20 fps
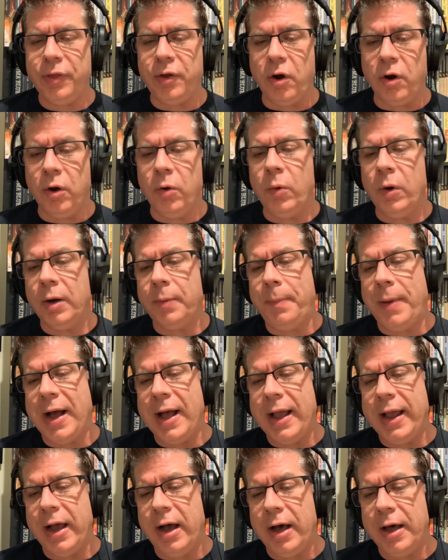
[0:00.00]
artwork
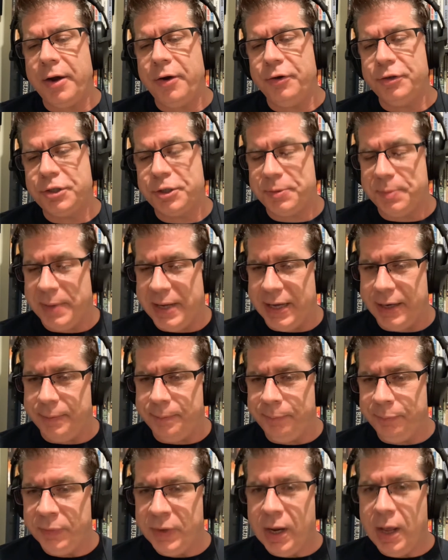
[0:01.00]
by Otto Schmidt.
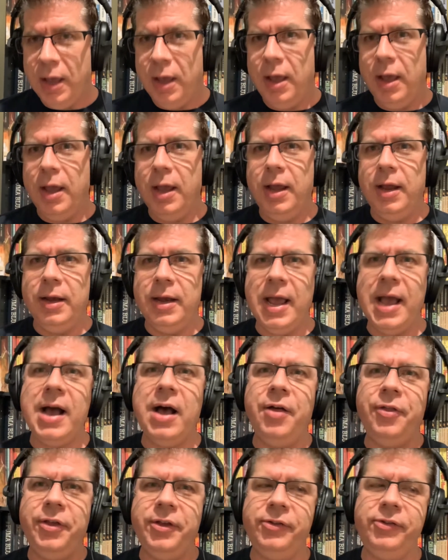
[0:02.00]

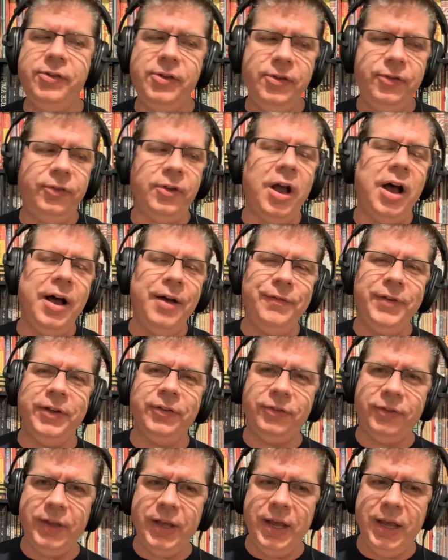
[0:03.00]
Now, this is
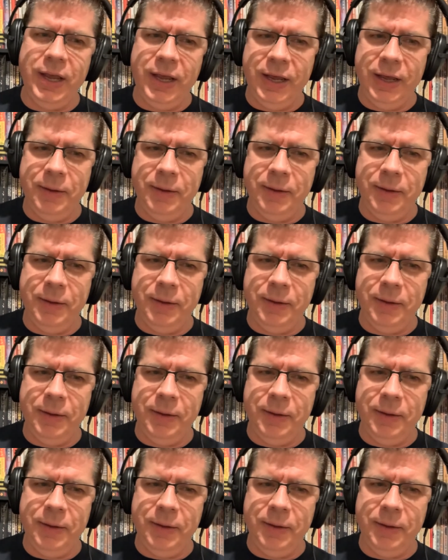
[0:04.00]
obviously